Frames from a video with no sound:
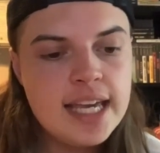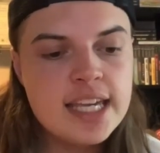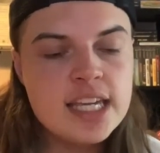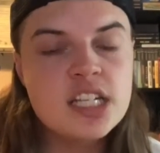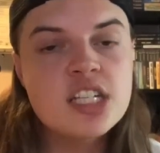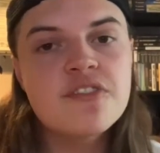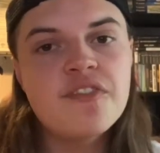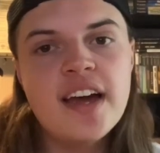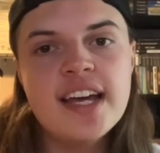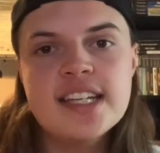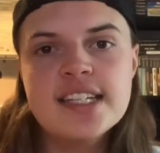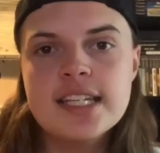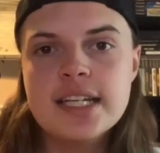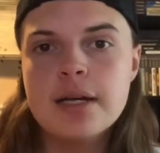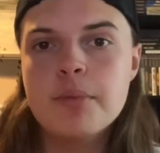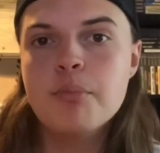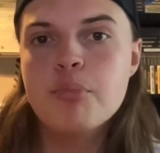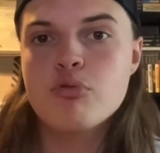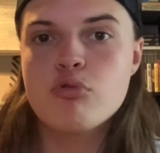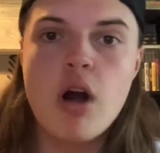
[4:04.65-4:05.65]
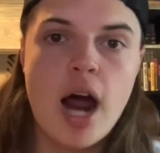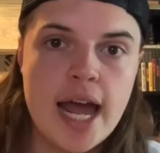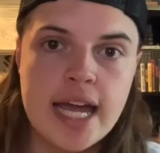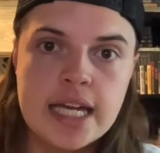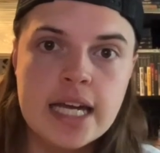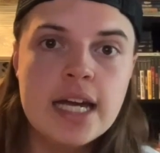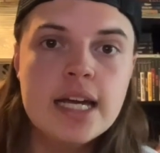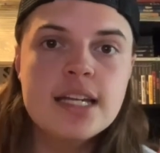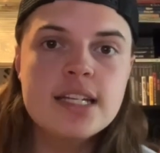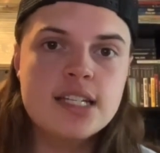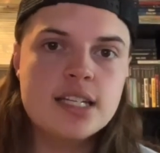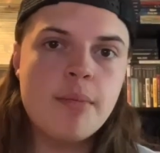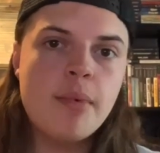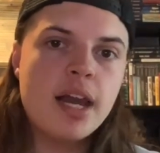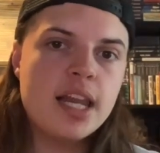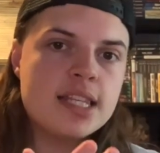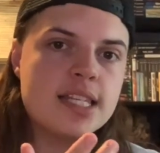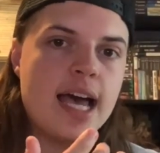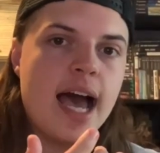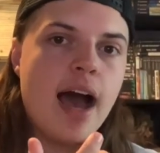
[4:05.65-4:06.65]
He is facing Bray,
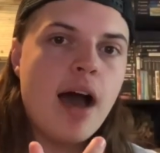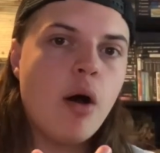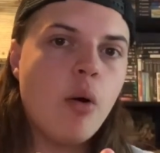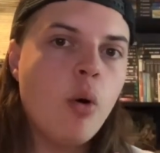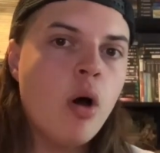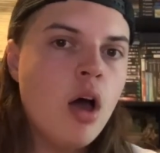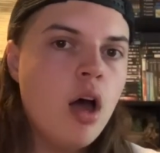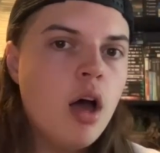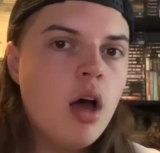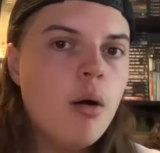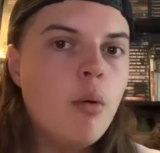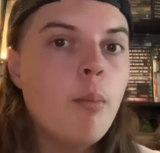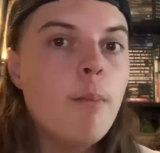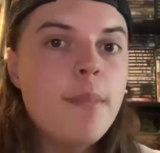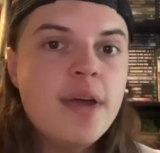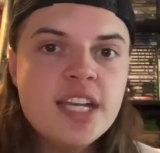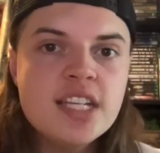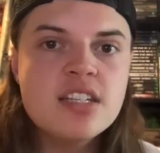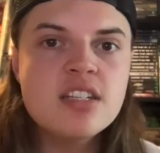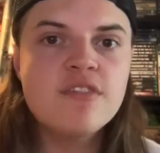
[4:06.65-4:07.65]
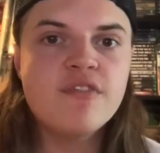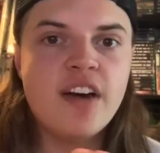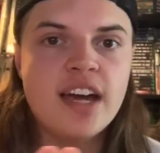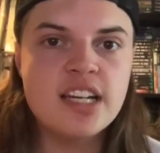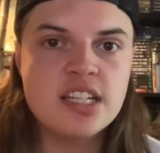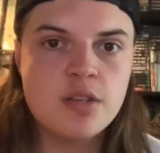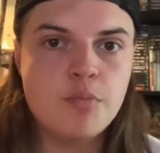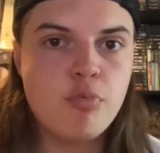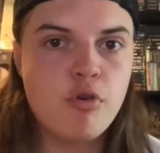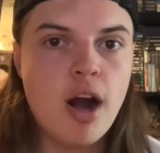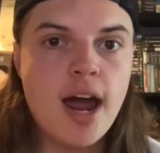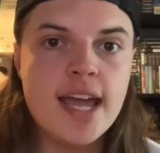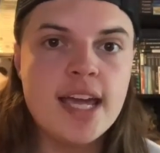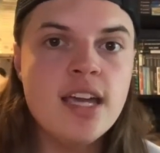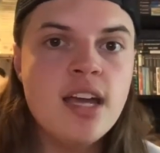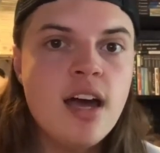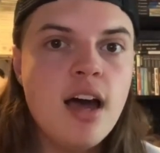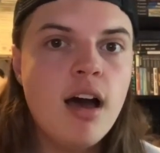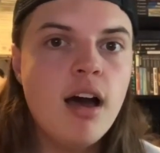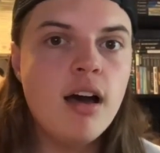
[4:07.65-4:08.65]
similar to how Miz faced
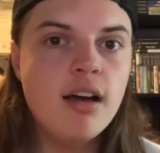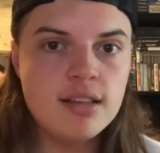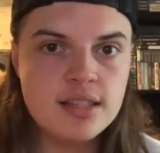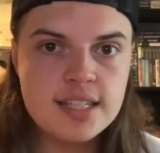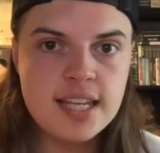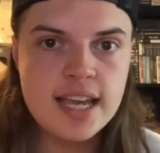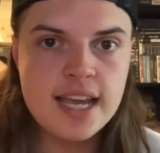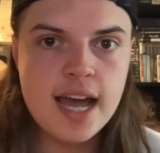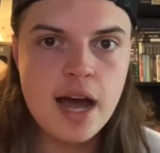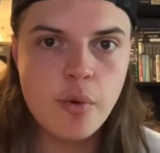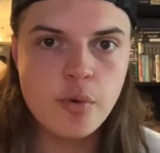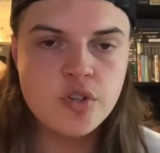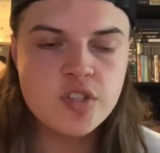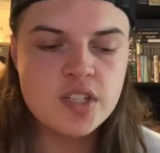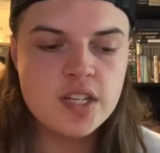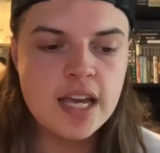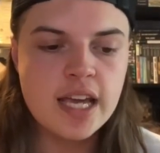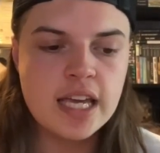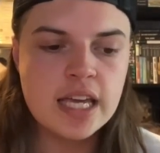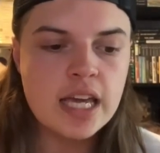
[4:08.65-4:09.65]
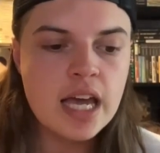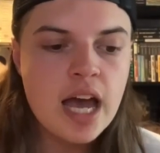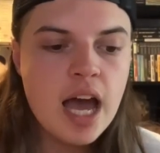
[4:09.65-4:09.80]
Bray at TLC.